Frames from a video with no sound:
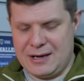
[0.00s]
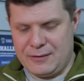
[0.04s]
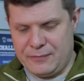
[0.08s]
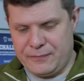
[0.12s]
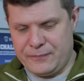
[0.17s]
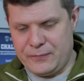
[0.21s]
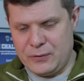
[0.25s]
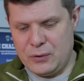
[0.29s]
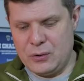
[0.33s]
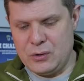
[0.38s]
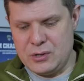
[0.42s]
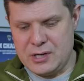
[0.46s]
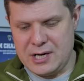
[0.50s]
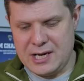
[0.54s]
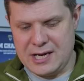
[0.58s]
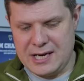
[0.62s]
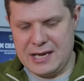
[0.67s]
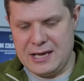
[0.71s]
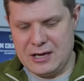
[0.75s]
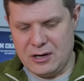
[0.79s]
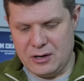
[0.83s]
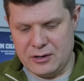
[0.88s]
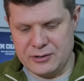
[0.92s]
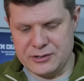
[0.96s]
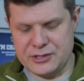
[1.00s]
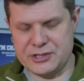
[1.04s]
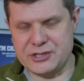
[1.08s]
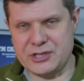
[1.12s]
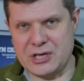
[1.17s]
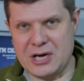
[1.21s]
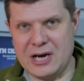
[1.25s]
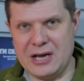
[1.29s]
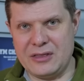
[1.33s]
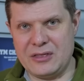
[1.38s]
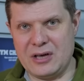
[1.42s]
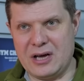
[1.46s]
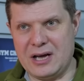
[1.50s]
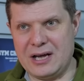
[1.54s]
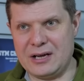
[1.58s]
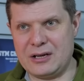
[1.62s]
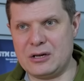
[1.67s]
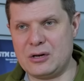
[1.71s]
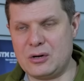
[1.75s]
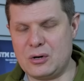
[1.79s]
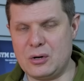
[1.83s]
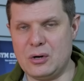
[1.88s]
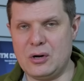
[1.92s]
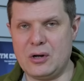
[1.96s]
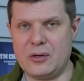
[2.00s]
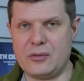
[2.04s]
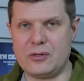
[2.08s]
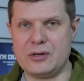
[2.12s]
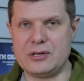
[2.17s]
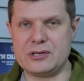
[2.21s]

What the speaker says: have food here on site that I can cook